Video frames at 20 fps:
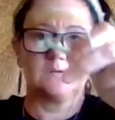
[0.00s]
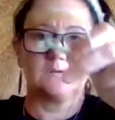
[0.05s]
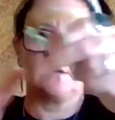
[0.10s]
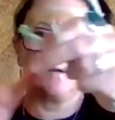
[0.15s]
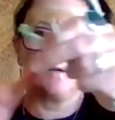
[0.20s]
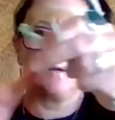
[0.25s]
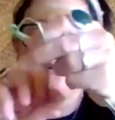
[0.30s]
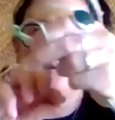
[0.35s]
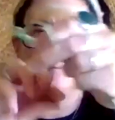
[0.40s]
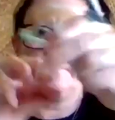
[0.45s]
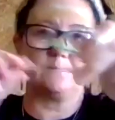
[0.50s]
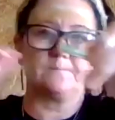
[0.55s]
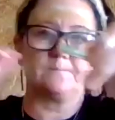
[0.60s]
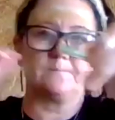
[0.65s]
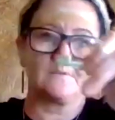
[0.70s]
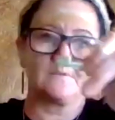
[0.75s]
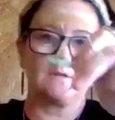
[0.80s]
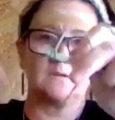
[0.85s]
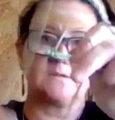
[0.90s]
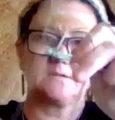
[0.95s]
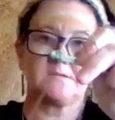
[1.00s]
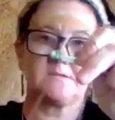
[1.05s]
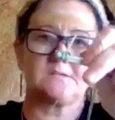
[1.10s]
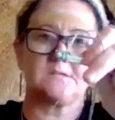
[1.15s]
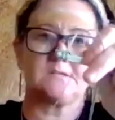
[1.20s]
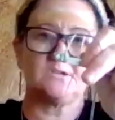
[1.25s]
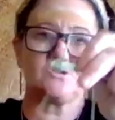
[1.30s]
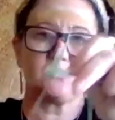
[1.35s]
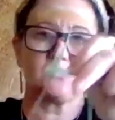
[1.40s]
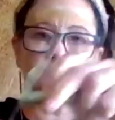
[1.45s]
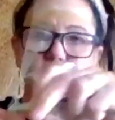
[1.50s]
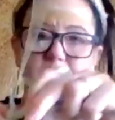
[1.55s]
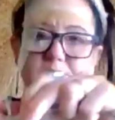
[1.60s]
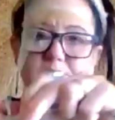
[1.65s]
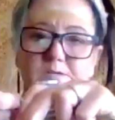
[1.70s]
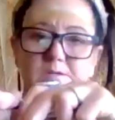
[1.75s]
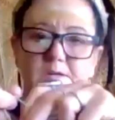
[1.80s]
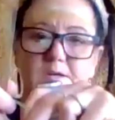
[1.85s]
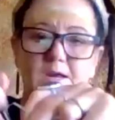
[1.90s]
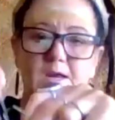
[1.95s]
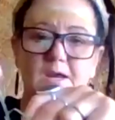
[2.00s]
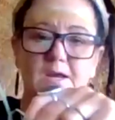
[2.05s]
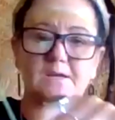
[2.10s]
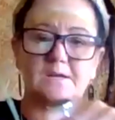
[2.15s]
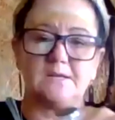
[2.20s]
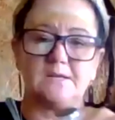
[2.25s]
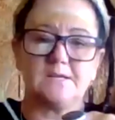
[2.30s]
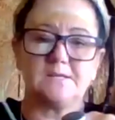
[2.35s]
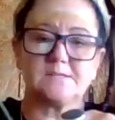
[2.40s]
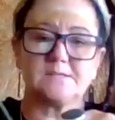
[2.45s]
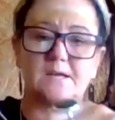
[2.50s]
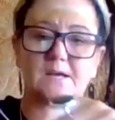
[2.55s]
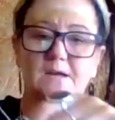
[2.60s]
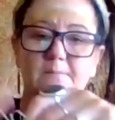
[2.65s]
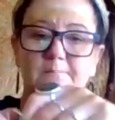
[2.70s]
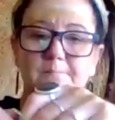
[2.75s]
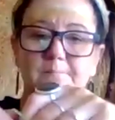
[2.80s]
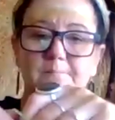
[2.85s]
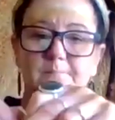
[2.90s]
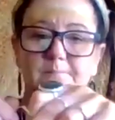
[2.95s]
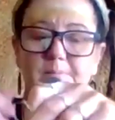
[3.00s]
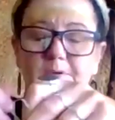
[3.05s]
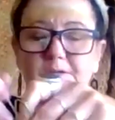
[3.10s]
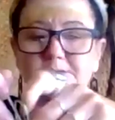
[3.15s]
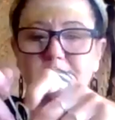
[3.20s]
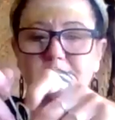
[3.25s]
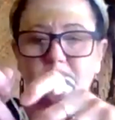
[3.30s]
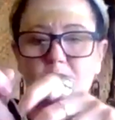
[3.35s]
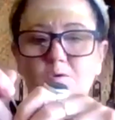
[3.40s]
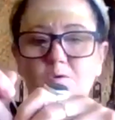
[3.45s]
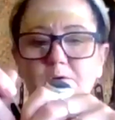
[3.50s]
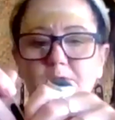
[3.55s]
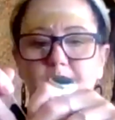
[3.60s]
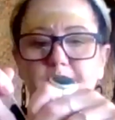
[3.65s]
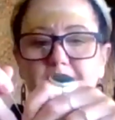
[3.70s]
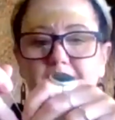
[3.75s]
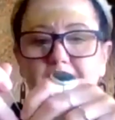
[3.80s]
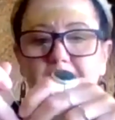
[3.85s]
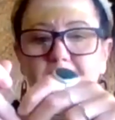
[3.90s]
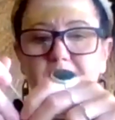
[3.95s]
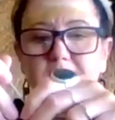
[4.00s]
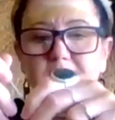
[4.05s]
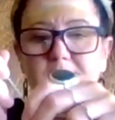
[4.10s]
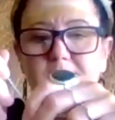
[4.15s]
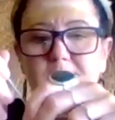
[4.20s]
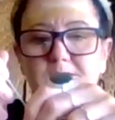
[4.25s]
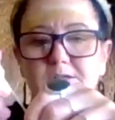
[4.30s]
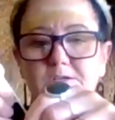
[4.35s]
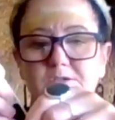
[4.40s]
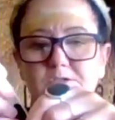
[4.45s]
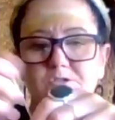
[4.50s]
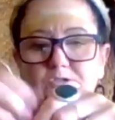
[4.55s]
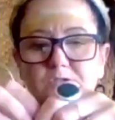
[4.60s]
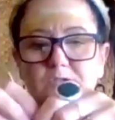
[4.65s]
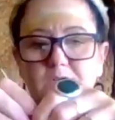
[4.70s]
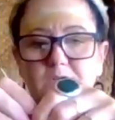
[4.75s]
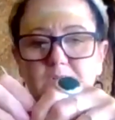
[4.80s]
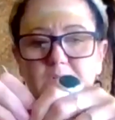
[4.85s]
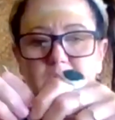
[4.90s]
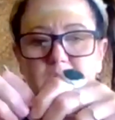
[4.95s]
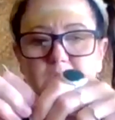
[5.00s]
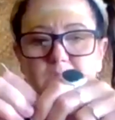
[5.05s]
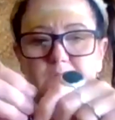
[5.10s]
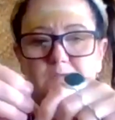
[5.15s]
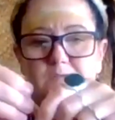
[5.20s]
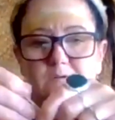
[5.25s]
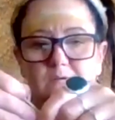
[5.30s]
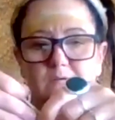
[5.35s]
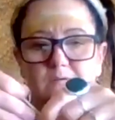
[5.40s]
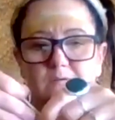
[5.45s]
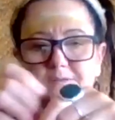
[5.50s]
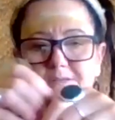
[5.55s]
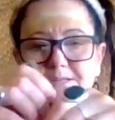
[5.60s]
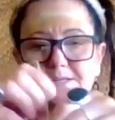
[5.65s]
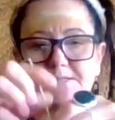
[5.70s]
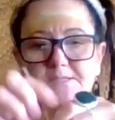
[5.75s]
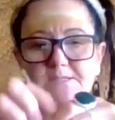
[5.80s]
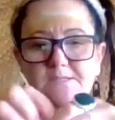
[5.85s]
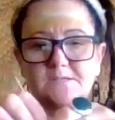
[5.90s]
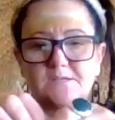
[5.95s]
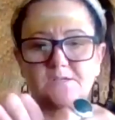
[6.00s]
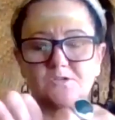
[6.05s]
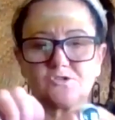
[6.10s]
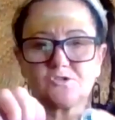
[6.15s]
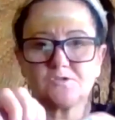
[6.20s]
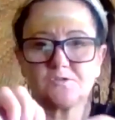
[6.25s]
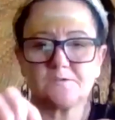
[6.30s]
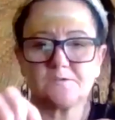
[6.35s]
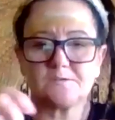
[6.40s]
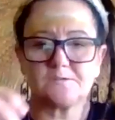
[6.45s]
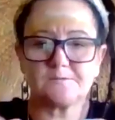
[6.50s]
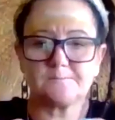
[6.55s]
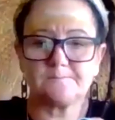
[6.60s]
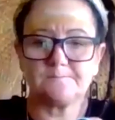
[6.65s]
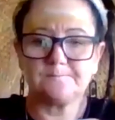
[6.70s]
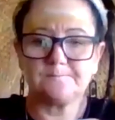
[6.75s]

um, stitches and it is a, it's called a blanket stitch. So these stitches